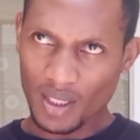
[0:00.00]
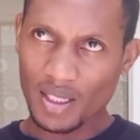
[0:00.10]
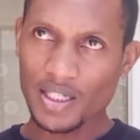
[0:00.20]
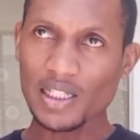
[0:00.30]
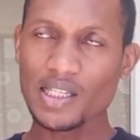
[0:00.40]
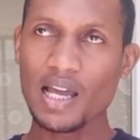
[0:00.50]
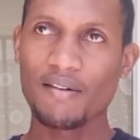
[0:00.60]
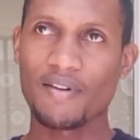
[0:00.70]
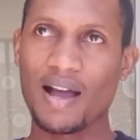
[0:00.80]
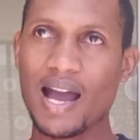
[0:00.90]
Chelsea
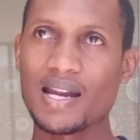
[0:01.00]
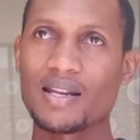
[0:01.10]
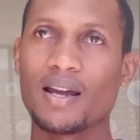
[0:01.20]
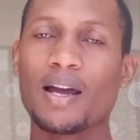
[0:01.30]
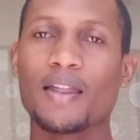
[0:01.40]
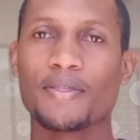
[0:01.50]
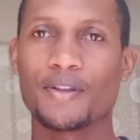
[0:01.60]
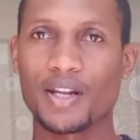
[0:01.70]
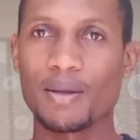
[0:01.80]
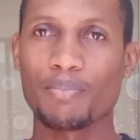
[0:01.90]
have had
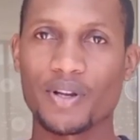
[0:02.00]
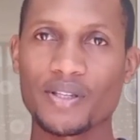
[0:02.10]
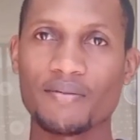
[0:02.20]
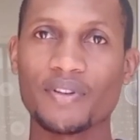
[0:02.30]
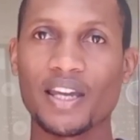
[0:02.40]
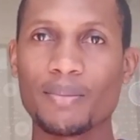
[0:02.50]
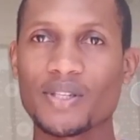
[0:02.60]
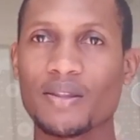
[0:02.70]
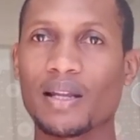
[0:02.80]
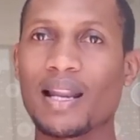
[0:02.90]
3 impressive
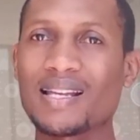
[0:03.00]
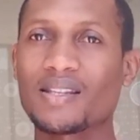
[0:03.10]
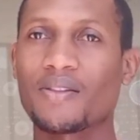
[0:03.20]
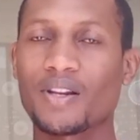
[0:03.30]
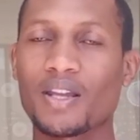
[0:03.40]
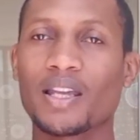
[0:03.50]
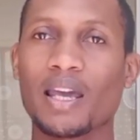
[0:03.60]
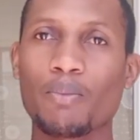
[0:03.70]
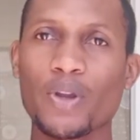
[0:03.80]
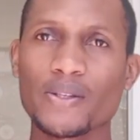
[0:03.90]
games in the last 3
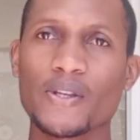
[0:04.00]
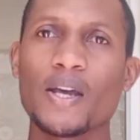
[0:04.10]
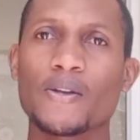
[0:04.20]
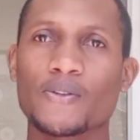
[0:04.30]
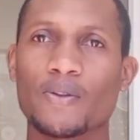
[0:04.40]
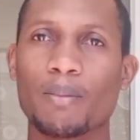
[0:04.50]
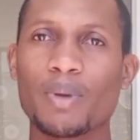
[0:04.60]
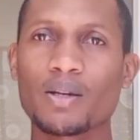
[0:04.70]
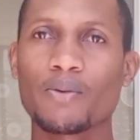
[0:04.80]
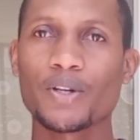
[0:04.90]
game weeks. So the
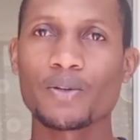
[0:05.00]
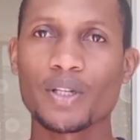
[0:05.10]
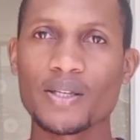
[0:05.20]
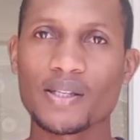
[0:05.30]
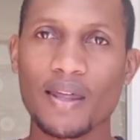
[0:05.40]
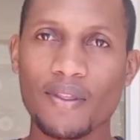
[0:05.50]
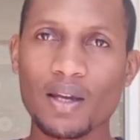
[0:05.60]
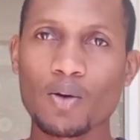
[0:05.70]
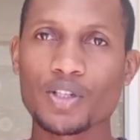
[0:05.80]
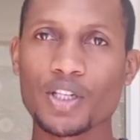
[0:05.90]
big question is, can
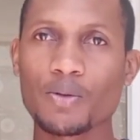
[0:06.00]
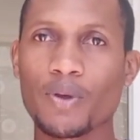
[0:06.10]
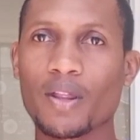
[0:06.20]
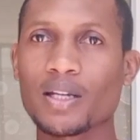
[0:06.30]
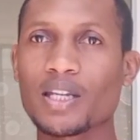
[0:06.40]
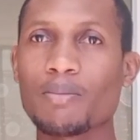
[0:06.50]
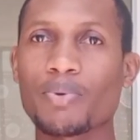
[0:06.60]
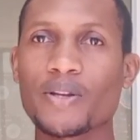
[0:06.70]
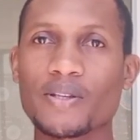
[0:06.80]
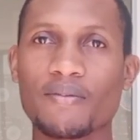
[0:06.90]
they continue with that
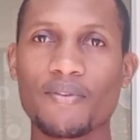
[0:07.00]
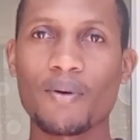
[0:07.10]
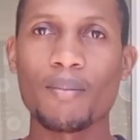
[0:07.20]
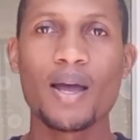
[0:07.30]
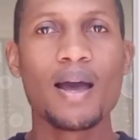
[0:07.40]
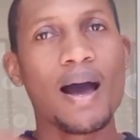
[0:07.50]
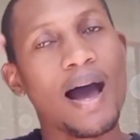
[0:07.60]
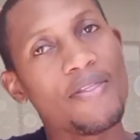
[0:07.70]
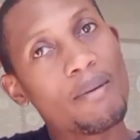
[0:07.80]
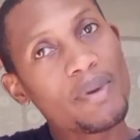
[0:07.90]
impressive form?
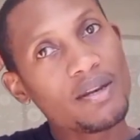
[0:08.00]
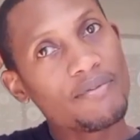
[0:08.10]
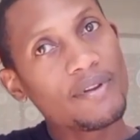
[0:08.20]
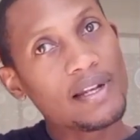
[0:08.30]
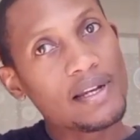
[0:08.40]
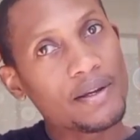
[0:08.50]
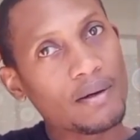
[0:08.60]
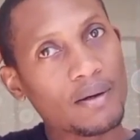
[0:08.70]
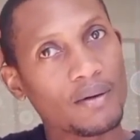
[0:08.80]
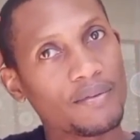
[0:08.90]
The midfield
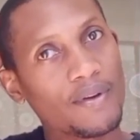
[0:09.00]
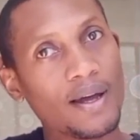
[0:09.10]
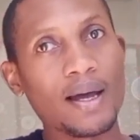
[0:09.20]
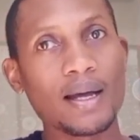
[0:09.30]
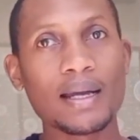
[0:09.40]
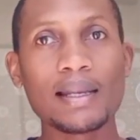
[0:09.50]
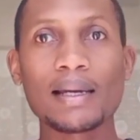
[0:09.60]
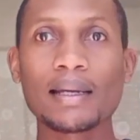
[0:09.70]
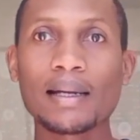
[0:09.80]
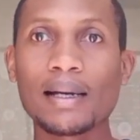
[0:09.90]
of
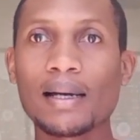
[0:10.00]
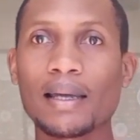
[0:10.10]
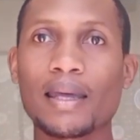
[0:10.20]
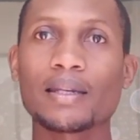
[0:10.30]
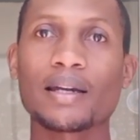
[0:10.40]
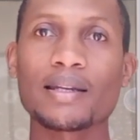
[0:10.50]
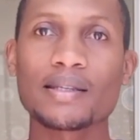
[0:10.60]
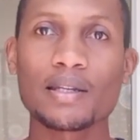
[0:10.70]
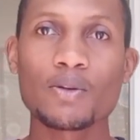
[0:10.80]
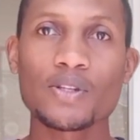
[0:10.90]
Gallagher and
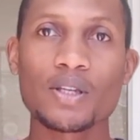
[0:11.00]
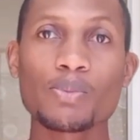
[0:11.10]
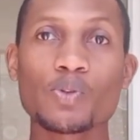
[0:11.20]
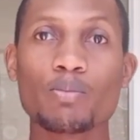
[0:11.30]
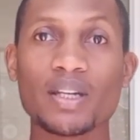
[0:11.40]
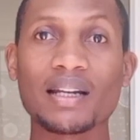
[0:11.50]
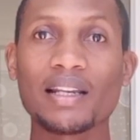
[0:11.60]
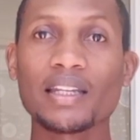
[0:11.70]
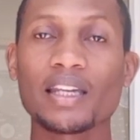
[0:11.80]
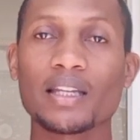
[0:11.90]
Caicedo seems to be
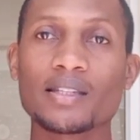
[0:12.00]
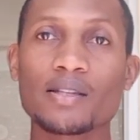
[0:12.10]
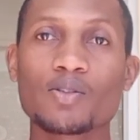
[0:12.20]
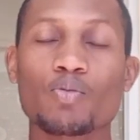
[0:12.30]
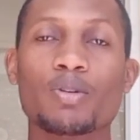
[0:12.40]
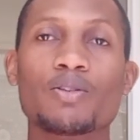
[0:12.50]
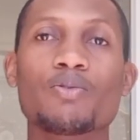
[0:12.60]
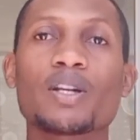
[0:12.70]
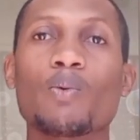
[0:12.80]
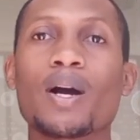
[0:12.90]
clicking and seems to be
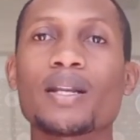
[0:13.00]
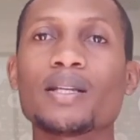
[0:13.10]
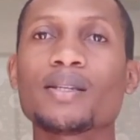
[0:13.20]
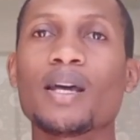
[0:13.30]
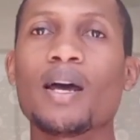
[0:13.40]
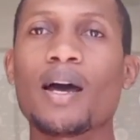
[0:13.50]
doing wonders.